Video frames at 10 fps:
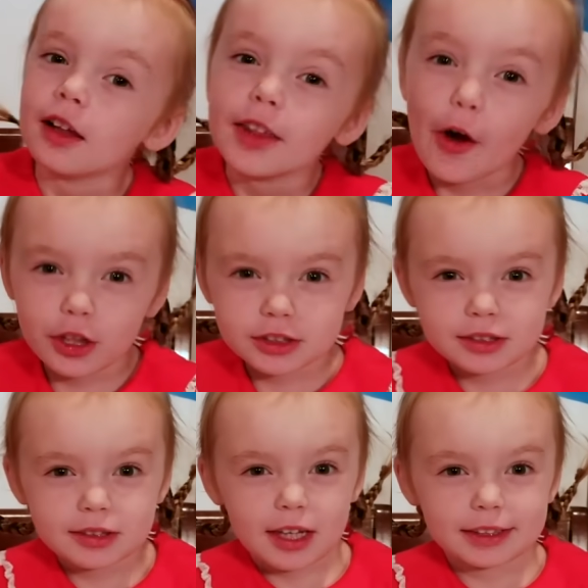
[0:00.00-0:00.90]
That was
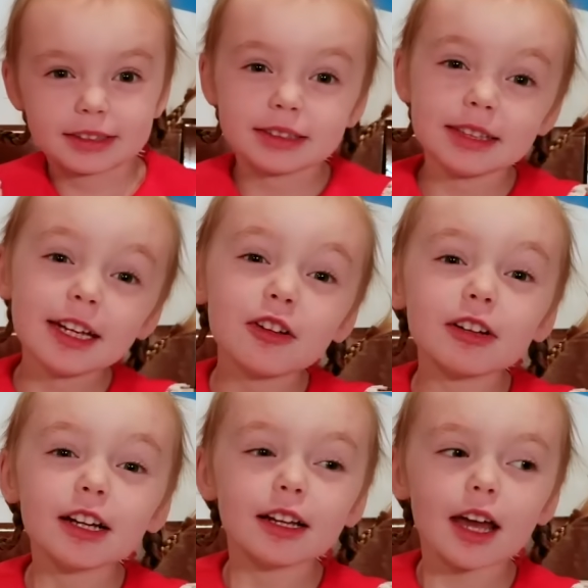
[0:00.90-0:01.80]
the
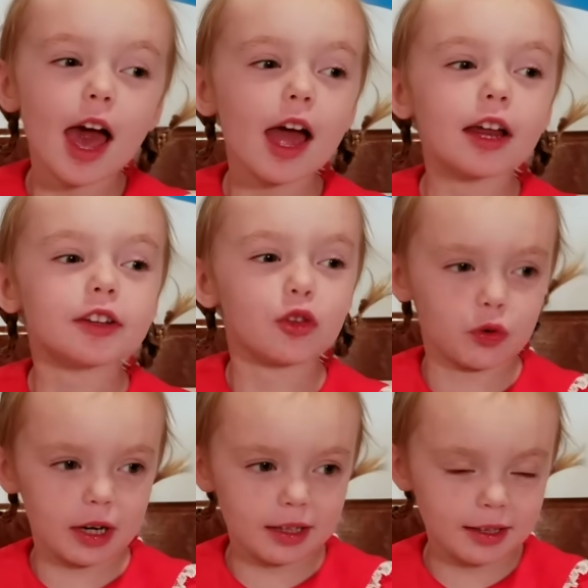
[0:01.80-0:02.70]
secret
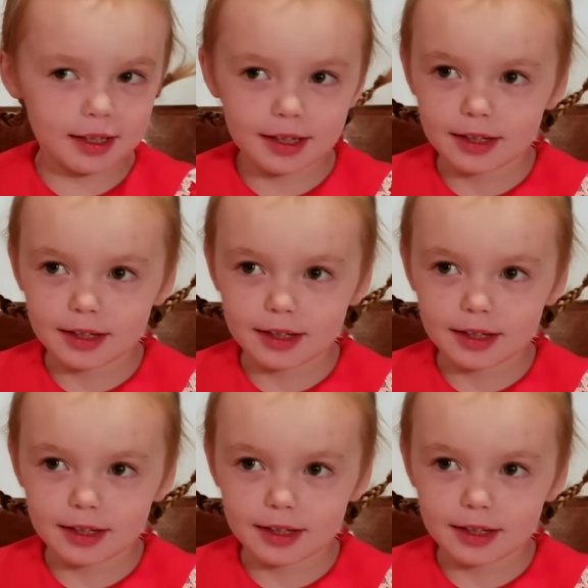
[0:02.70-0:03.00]
ingredient.